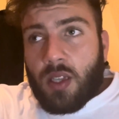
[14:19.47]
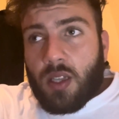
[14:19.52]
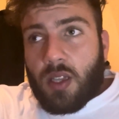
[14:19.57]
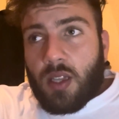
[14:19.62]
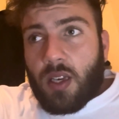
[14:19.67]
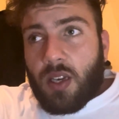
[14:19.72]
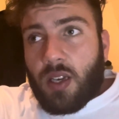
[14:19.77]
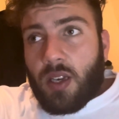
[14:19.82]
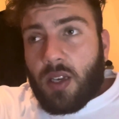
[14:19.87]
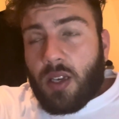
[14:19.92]

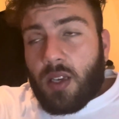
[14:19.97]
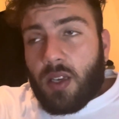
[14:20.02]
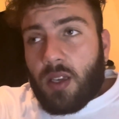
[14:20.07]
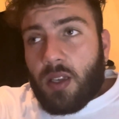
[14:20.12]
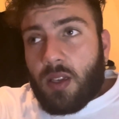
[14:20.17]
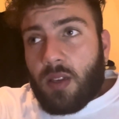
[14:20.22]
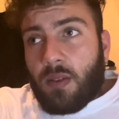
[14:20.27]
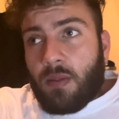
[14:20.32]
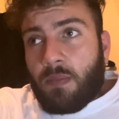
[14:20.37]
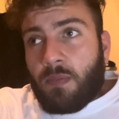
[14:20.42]

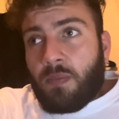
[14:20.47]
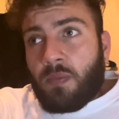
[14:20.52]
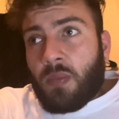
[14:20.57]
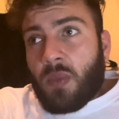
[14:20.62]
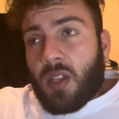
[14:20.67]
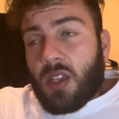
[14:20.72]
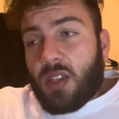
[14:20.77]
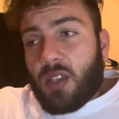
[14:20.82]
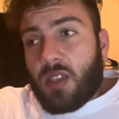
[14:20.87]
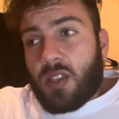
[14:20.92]
Then
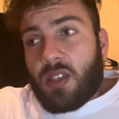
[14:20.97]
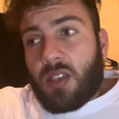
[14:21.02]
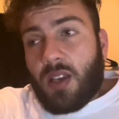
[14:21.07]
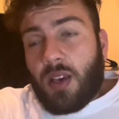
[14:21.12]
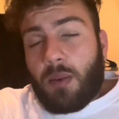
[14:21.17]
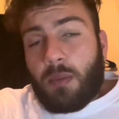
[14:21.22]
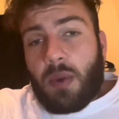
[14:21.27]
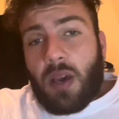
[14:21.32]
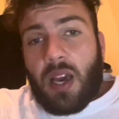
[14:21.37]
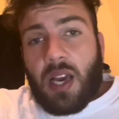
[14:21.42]
the
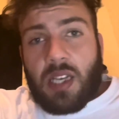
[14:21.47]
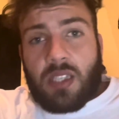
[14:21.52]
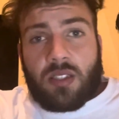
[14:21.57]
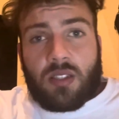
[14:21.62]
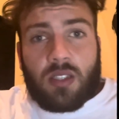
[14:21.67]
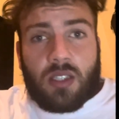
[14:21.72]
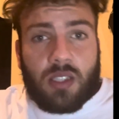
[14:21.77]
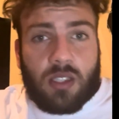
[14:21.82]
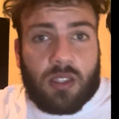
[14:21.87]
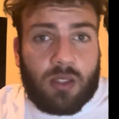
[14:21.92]
team
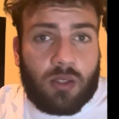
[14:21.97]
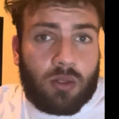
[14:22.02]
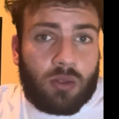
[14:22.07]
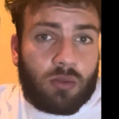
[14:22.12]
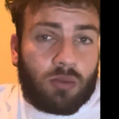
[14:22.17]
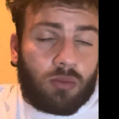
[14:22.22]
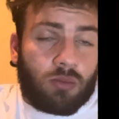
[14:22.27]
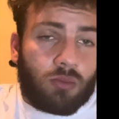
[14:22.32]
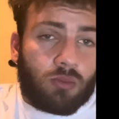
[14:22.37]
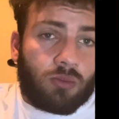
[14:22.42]
asked us
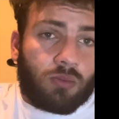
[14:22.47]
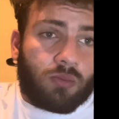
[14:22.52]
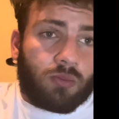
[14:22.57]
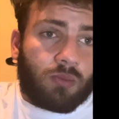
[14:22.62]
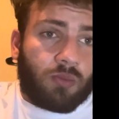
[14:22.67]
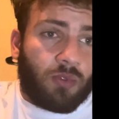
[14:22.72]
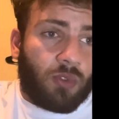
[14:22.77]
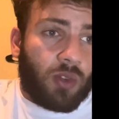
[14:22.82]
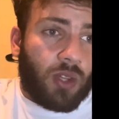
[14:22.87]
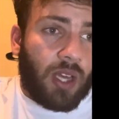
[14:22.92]

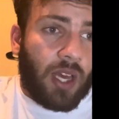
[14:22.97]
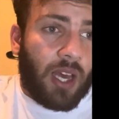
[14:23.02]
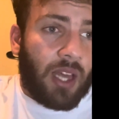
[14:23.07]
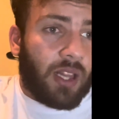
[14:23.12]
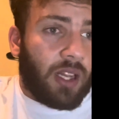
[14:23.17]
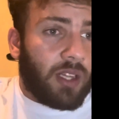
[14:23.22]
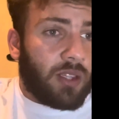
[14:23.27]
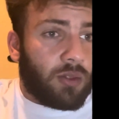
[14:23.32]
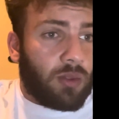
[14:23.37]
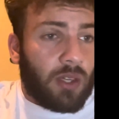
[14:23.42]
for the
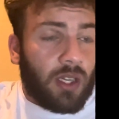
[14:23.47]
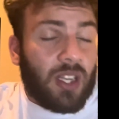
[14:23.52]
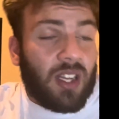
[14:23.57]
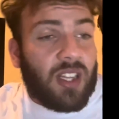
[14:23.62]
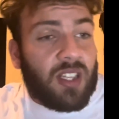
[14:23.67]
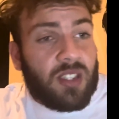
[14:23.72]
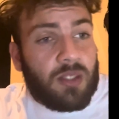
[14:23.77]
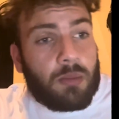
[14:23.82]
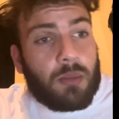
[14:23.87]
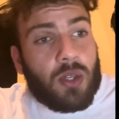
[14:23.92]
athlete to get
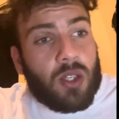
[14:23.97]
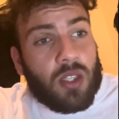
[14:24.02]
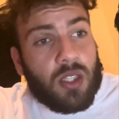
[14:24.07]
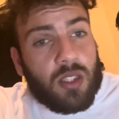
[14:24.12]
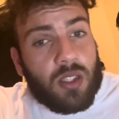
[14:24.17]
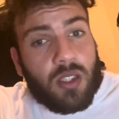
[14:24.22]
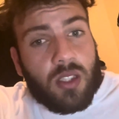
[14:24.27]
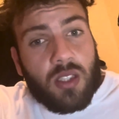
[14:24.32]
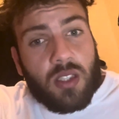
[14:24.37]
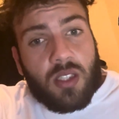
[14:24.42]
less money
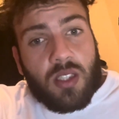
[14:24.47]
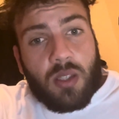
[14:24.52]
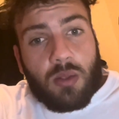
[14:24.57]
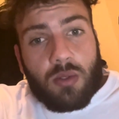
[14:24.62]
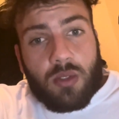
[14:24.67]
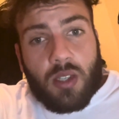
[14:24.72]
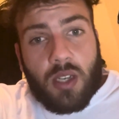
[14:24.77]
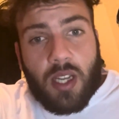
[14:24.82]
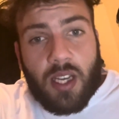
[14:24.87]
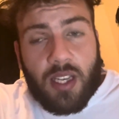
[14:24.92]
since he
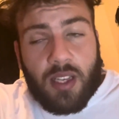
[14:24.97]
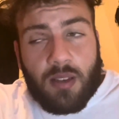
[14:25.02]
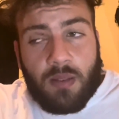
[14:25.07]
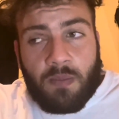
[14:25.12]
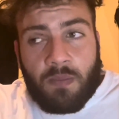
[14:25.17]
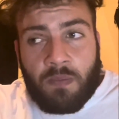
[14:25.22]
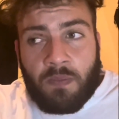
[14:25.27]
was late.